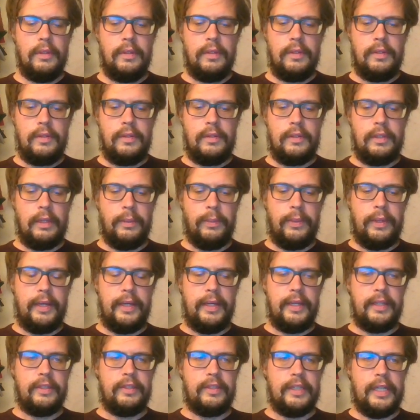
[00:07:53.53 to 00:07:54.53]
So then we
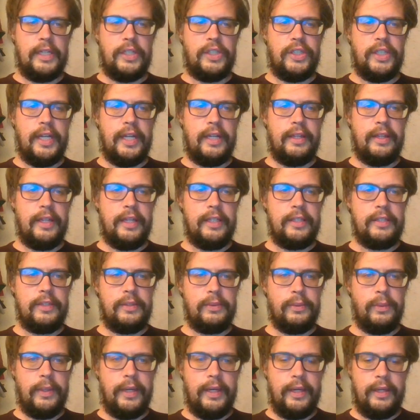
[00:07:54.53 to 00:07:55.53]
instantiate
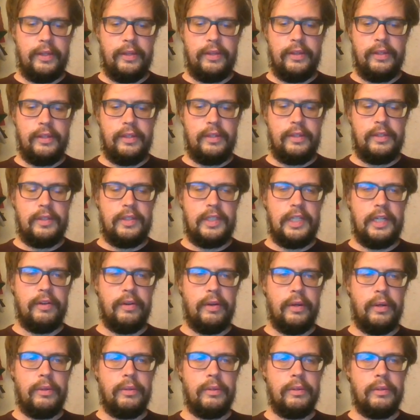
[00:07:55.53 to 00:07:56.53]
this with
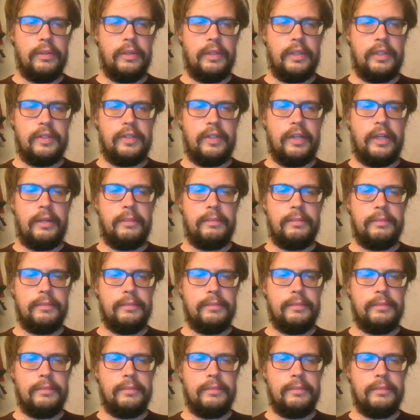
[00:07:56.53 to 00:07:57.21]
0 this time,